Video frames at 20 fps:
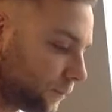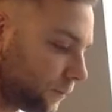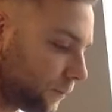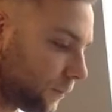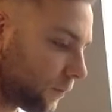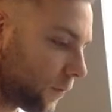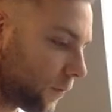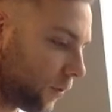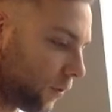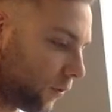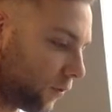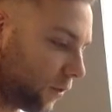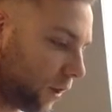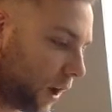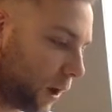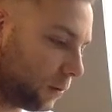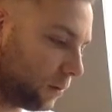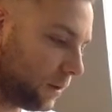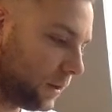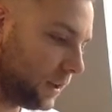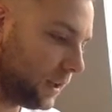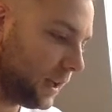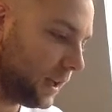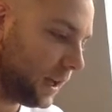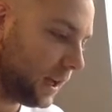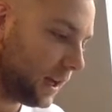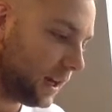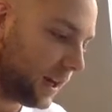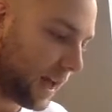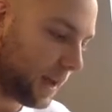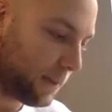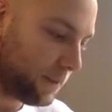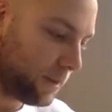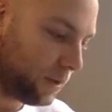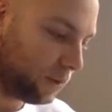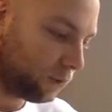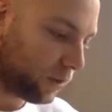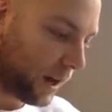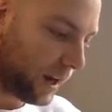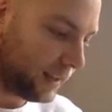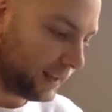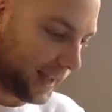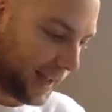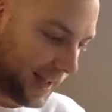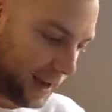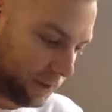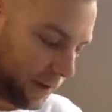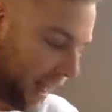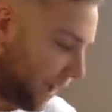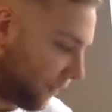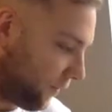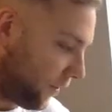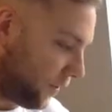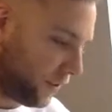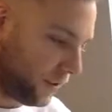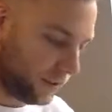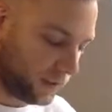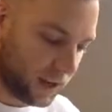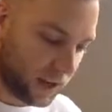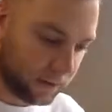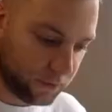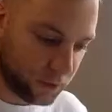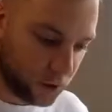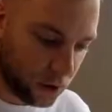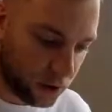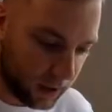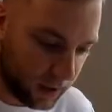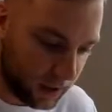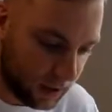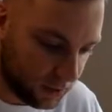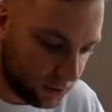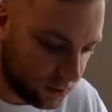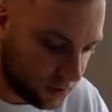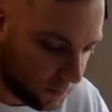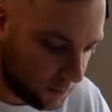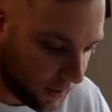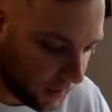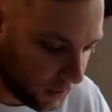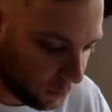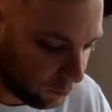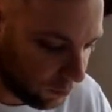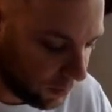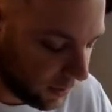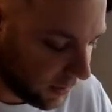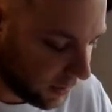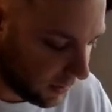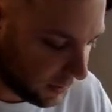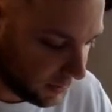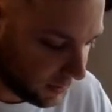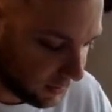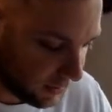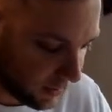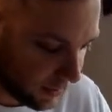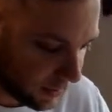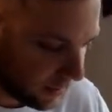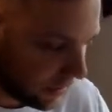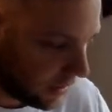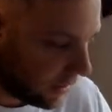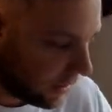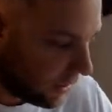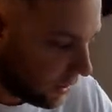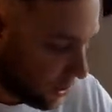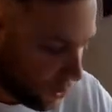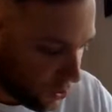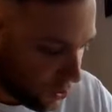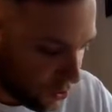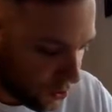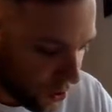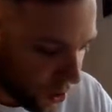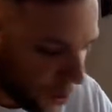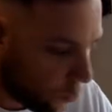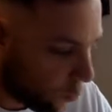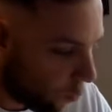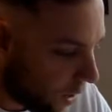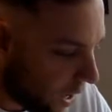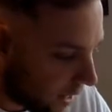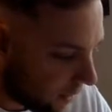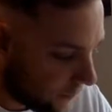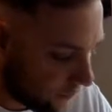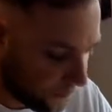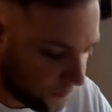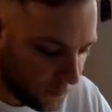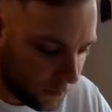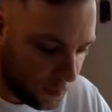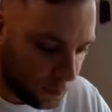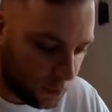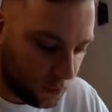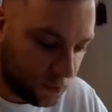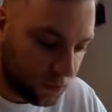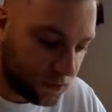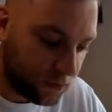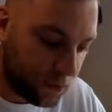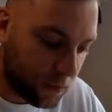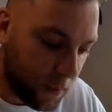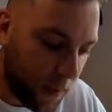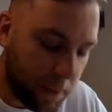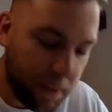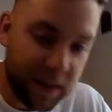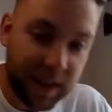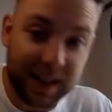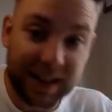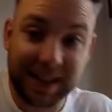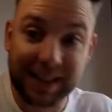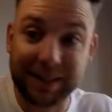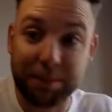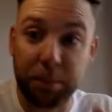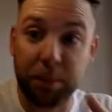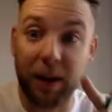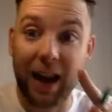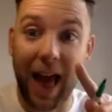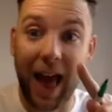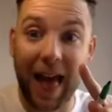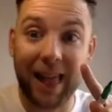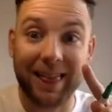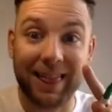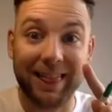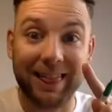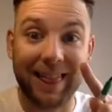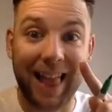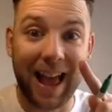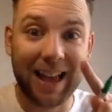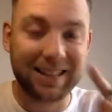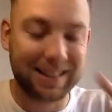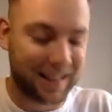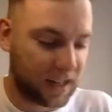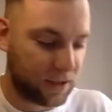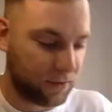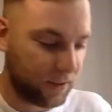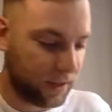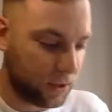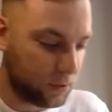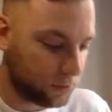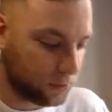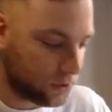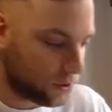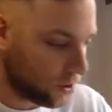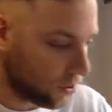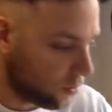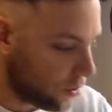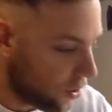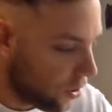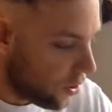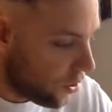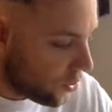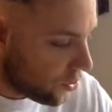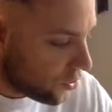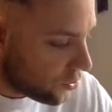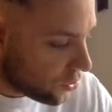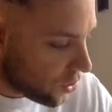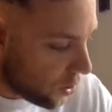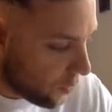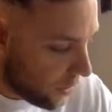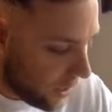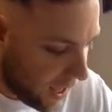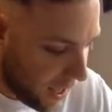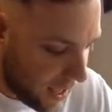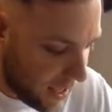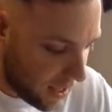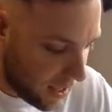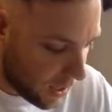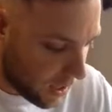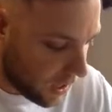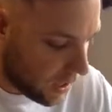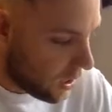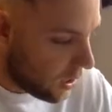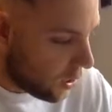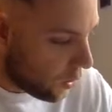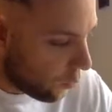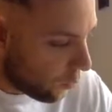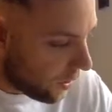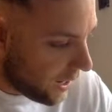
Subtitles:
So let me write down everything that I've got here just to make it really clear. So remember this is less than or equal to. So here, when